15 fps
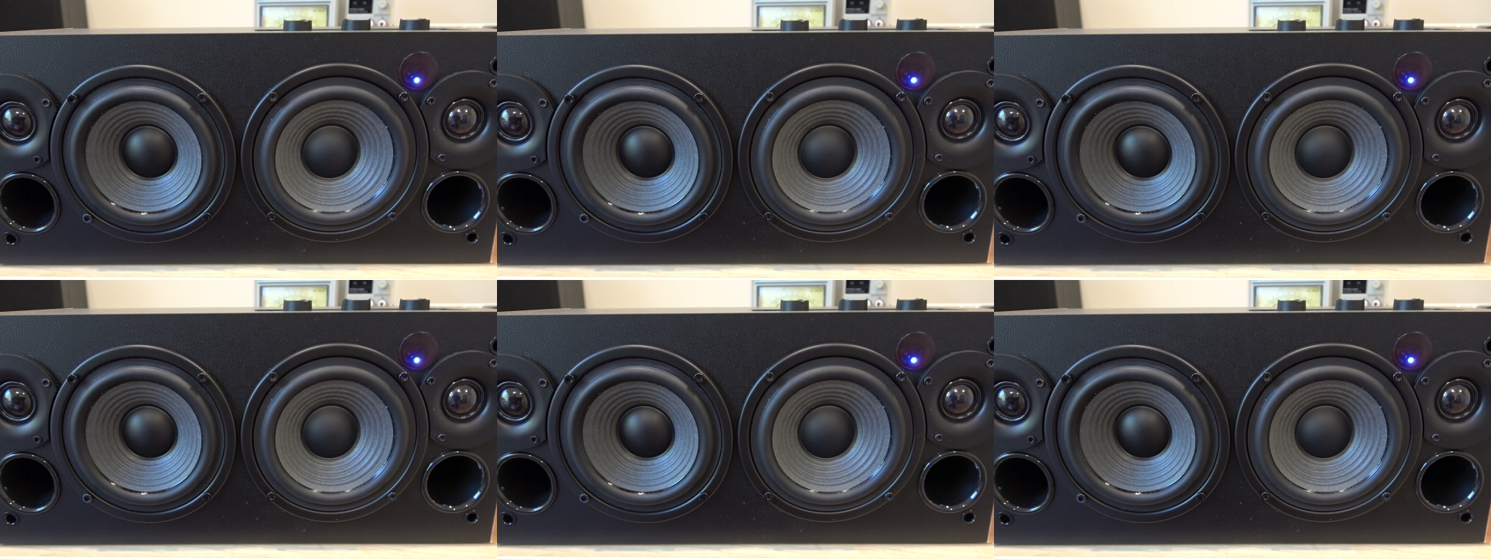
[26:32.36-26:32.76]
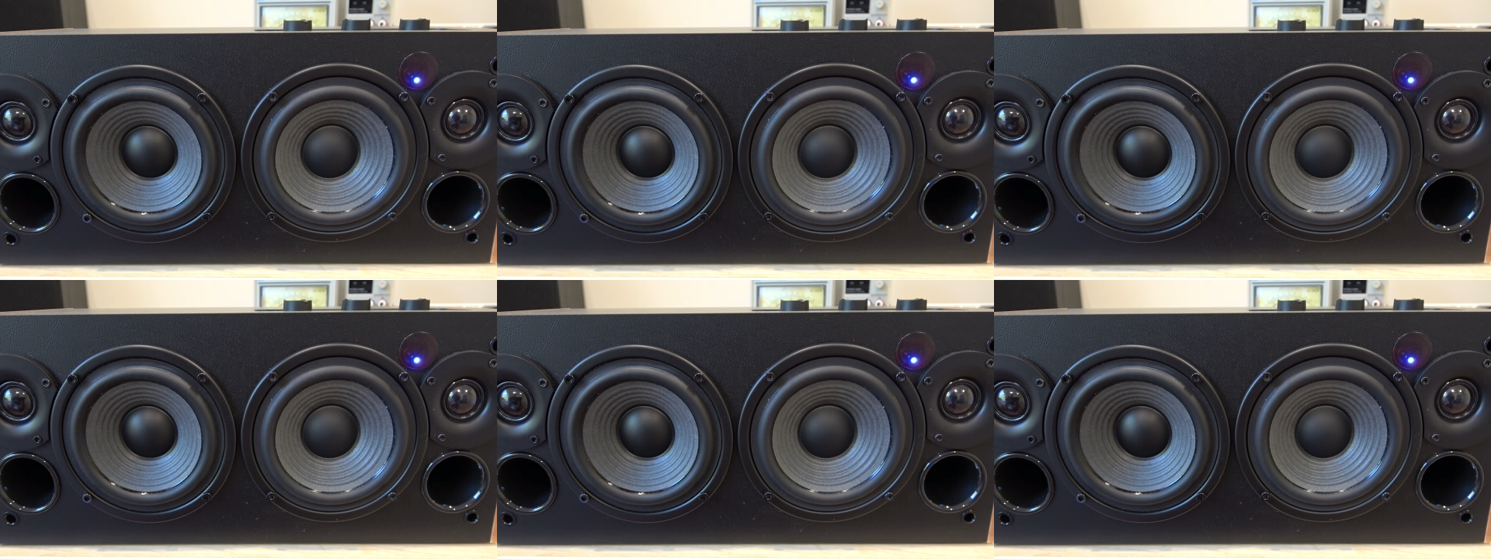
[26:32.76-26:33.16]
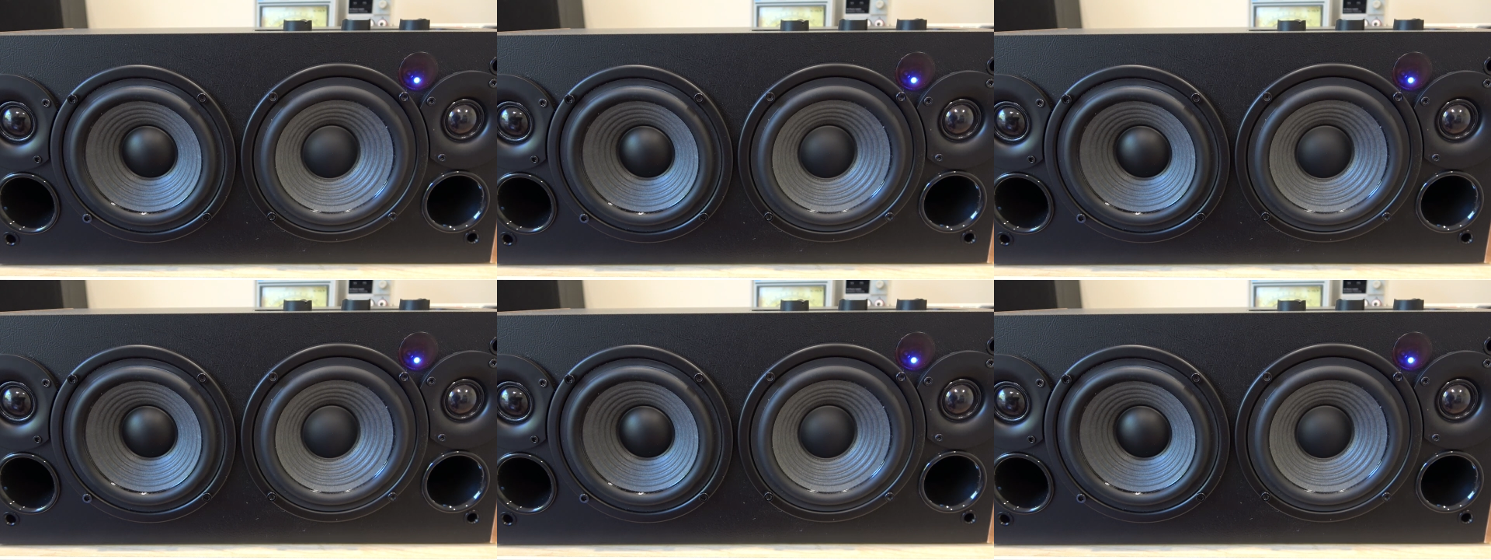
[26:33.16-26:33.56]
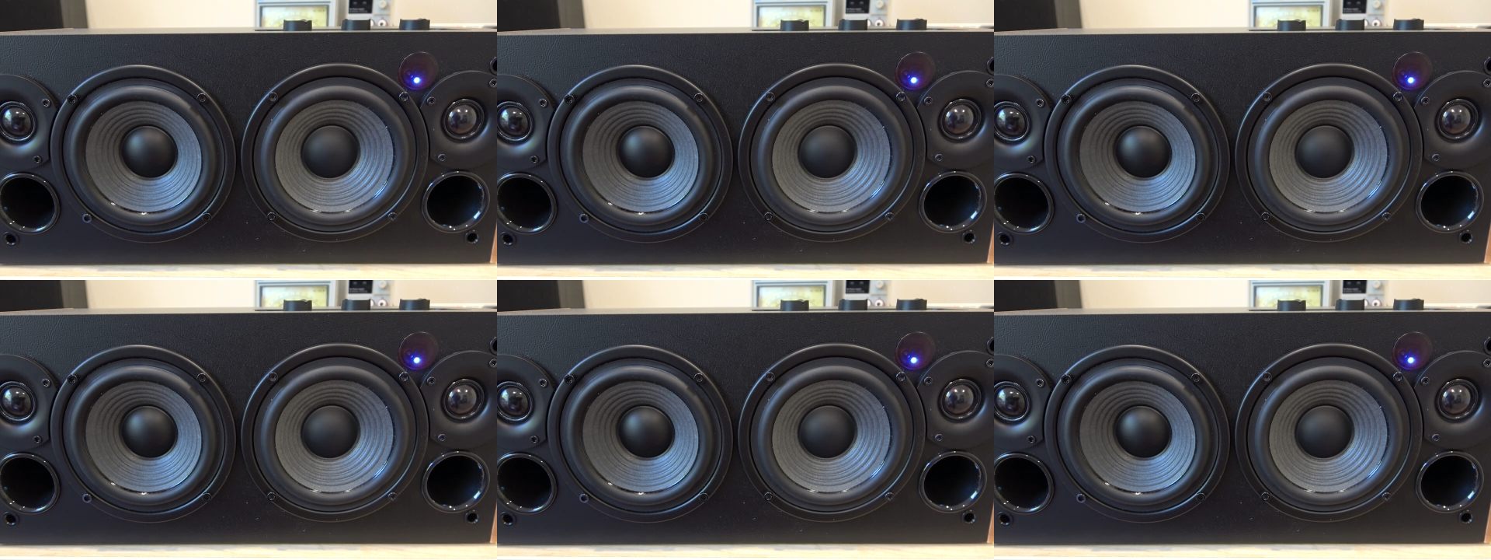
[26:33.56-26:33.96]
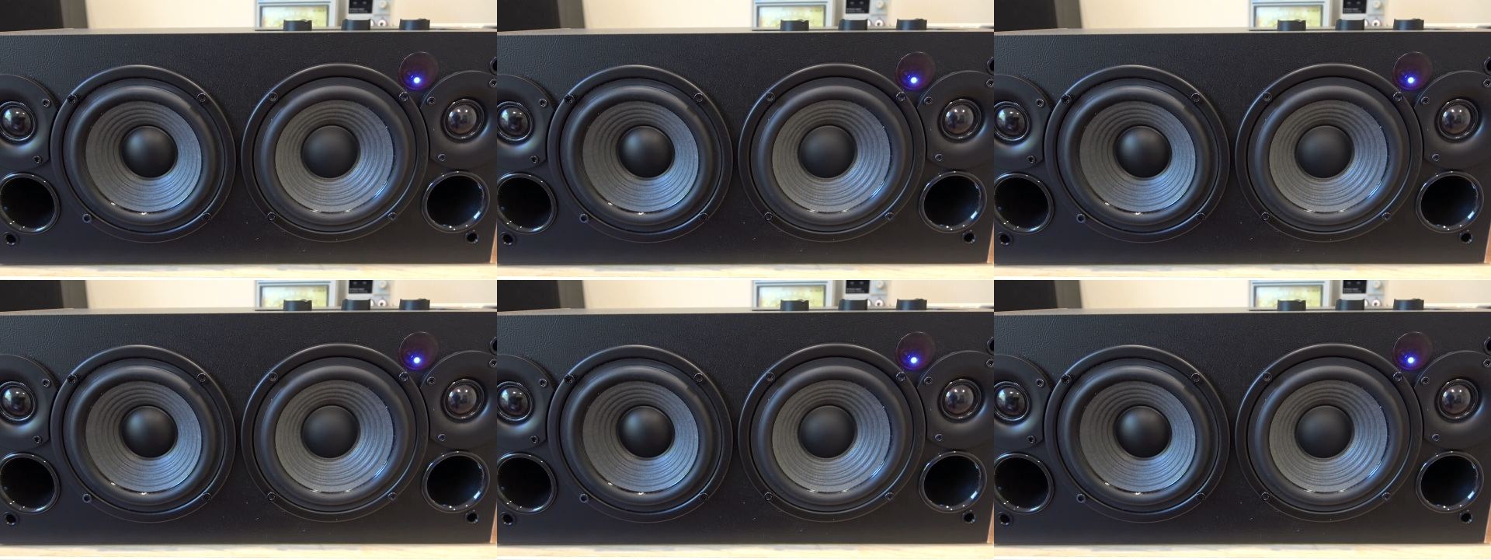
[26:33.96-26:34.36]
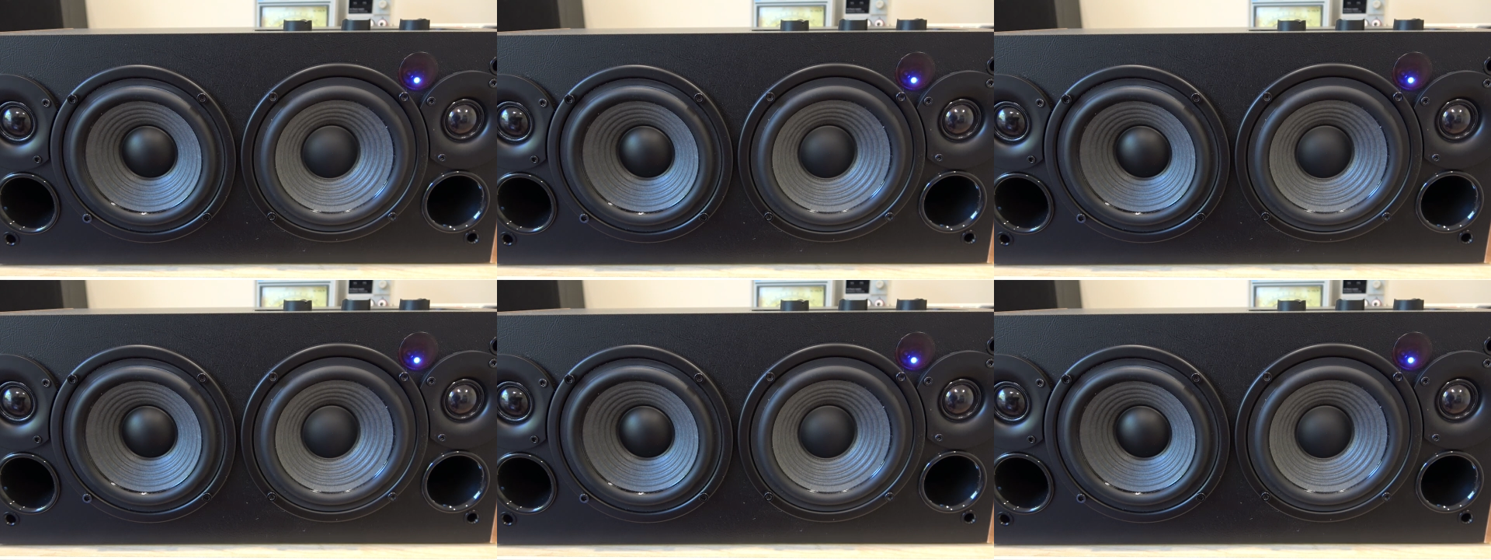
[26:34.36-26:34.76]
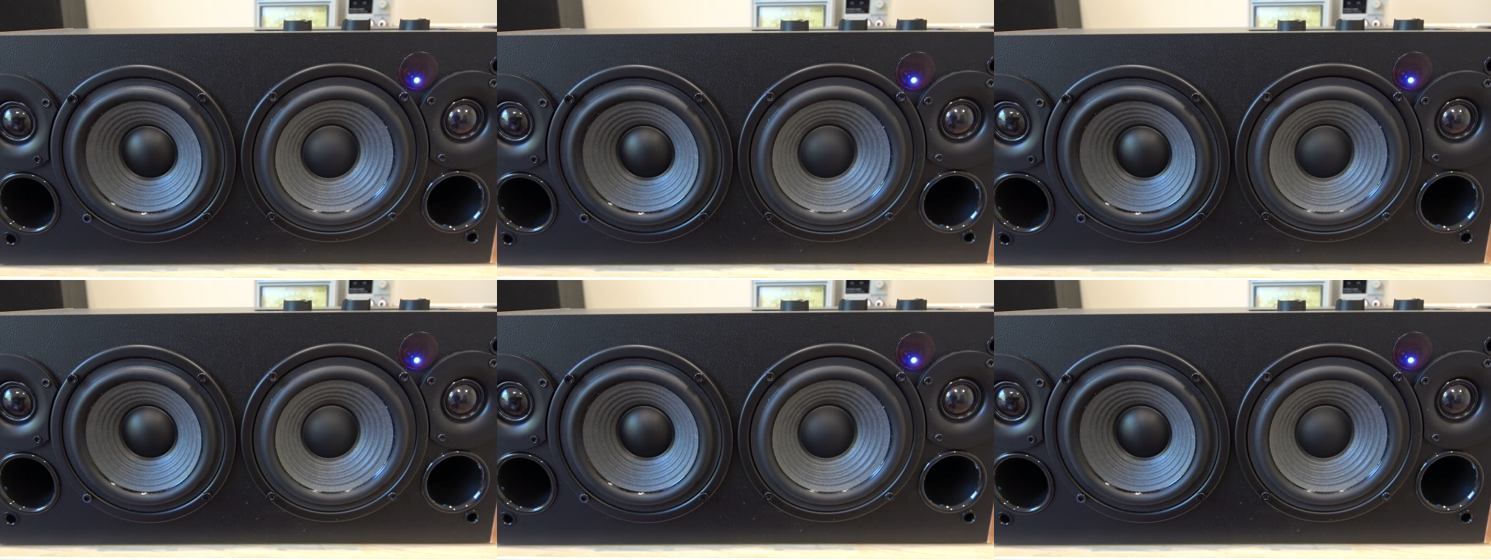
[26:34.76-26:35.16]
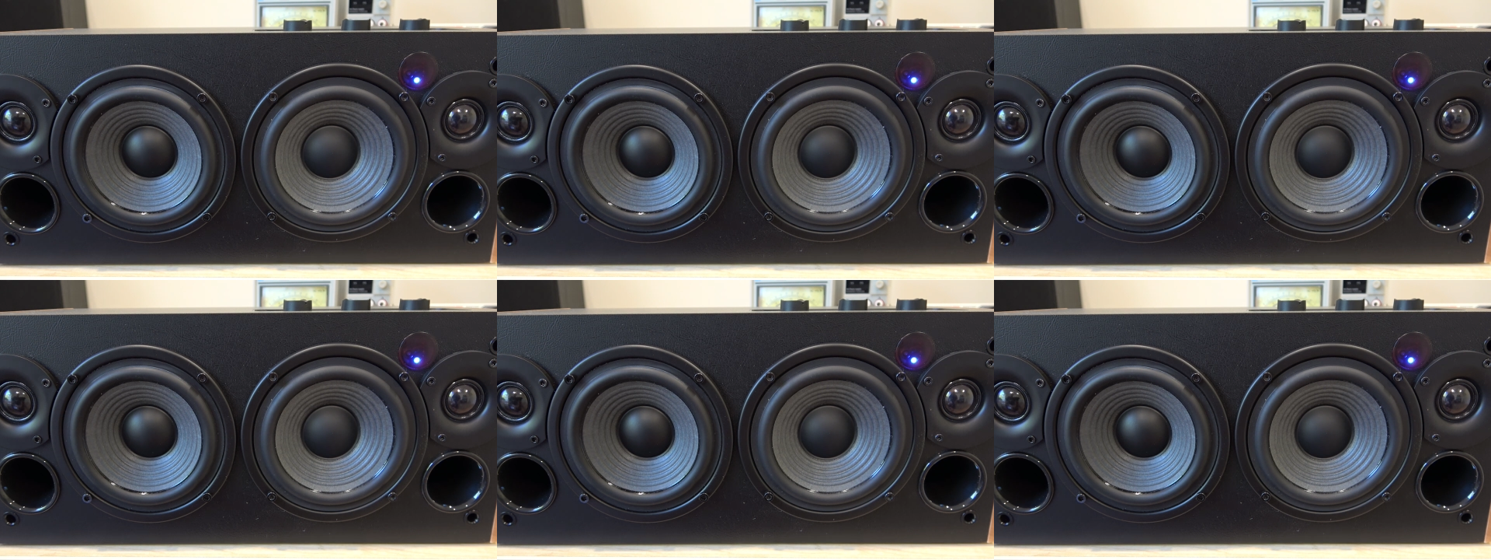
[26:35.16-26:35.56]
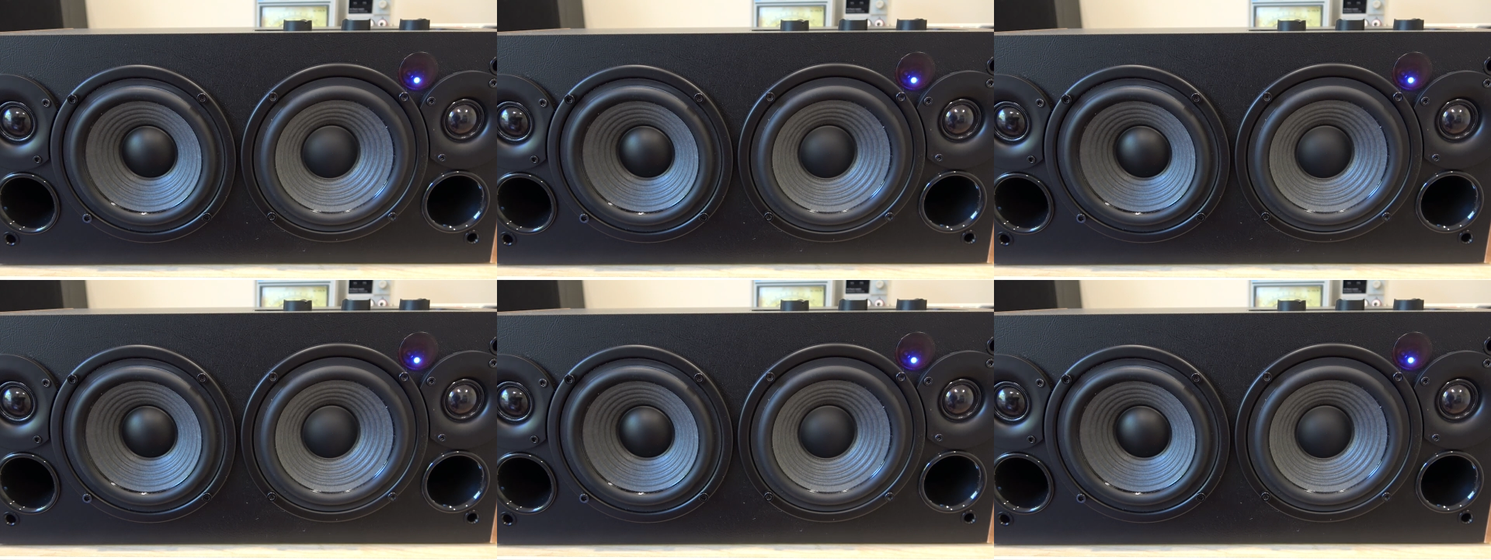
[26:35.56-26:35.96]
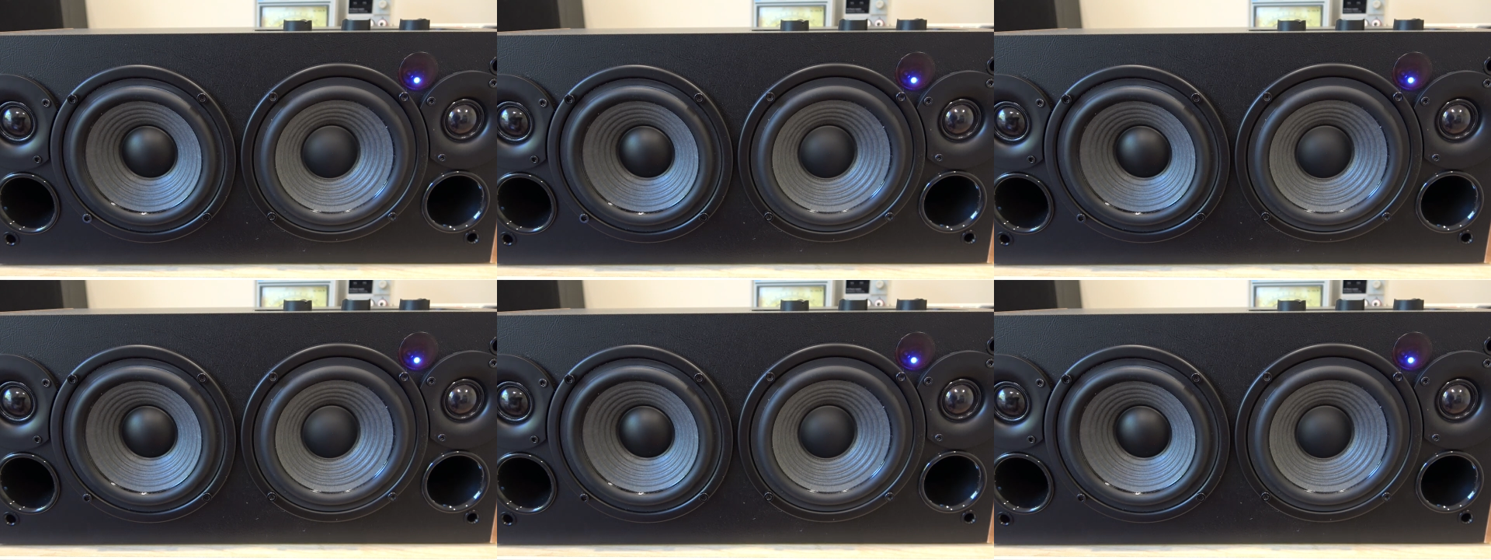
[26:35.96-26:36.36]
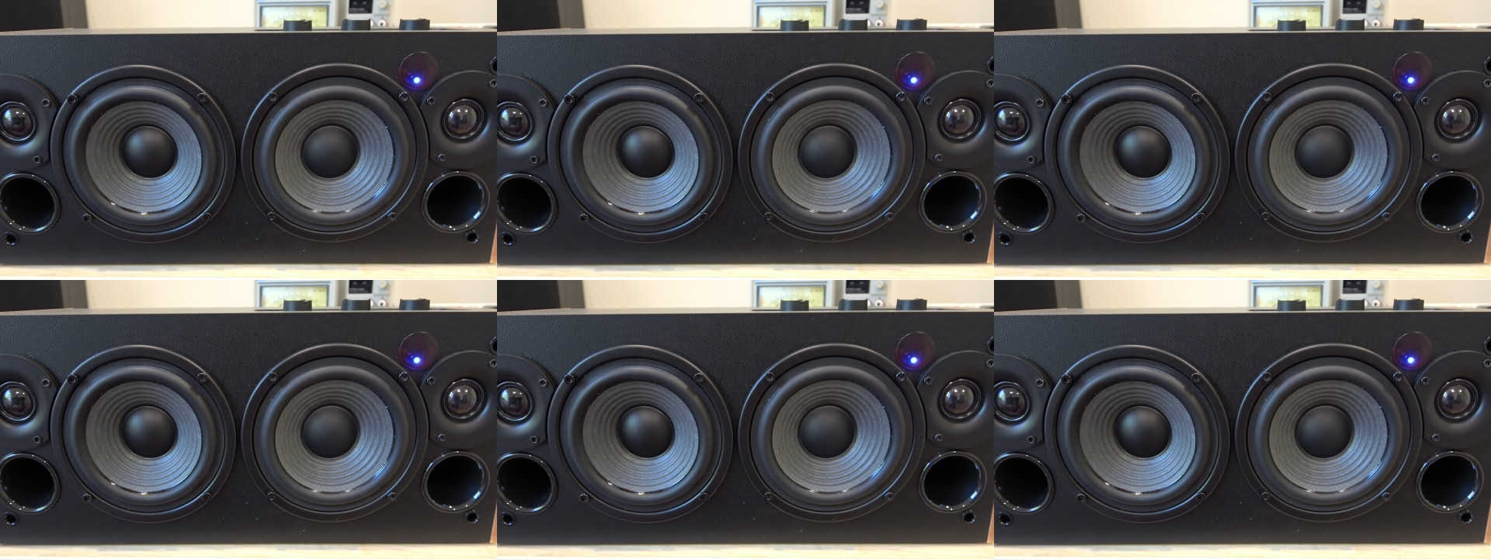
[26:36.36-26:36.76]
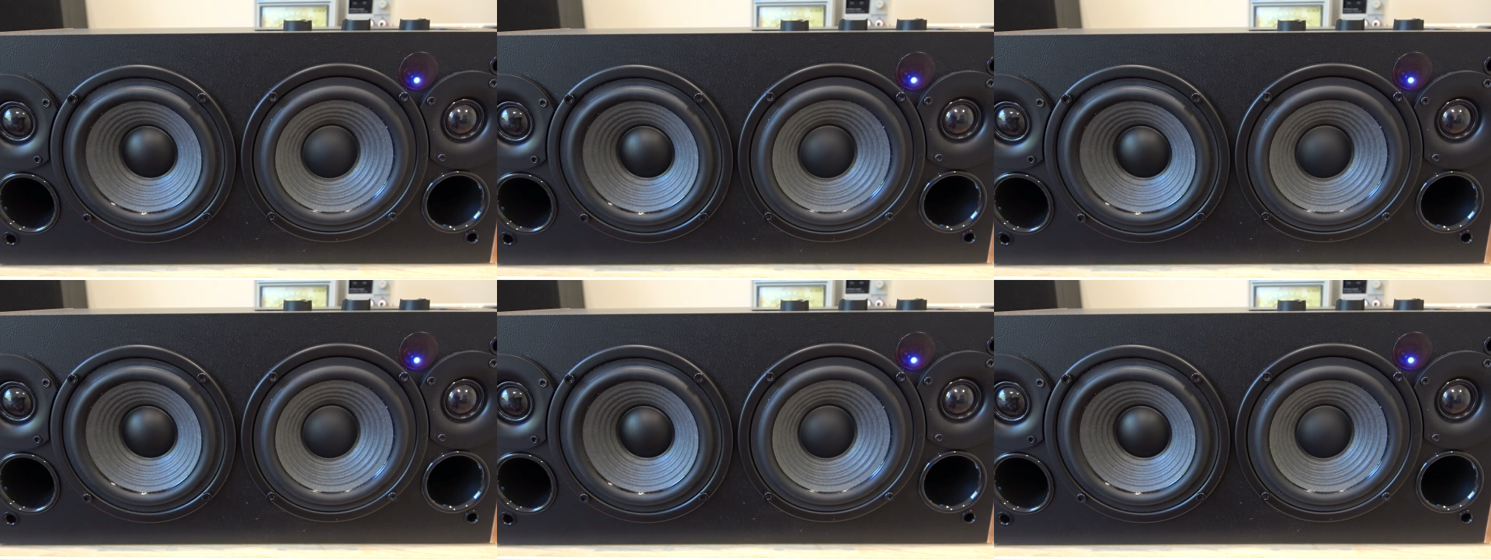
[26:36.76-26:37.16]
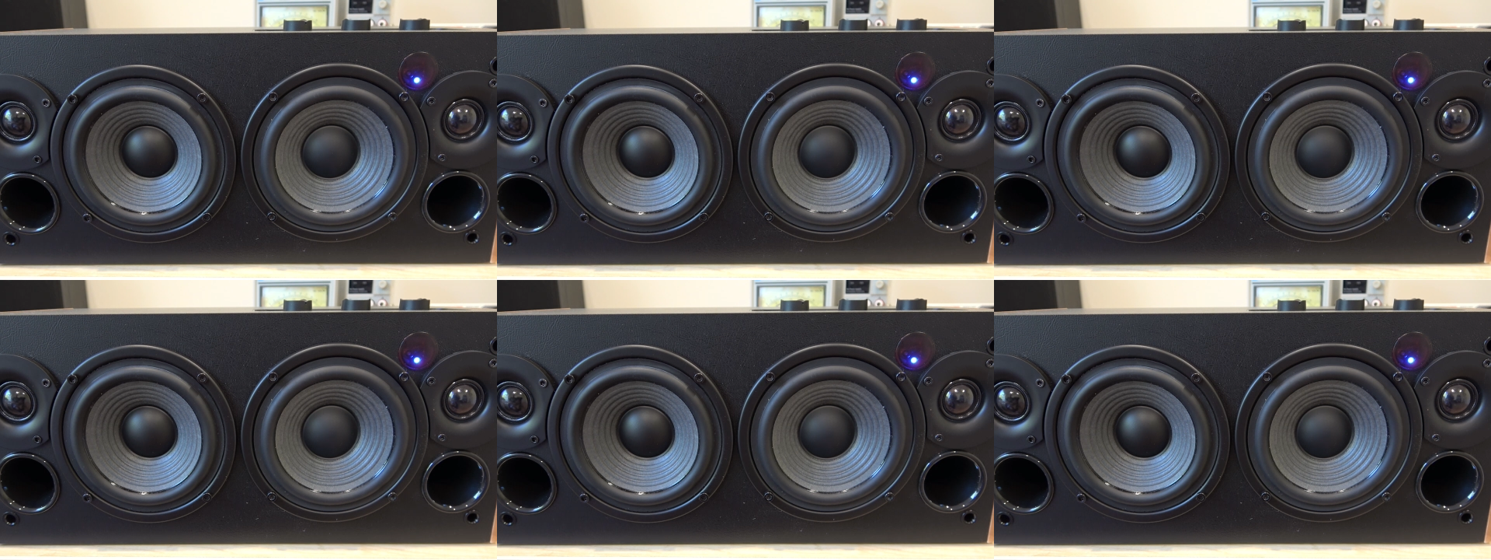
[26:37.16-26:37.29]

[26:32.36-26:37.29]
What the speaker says: Nobody's mouth can be seen.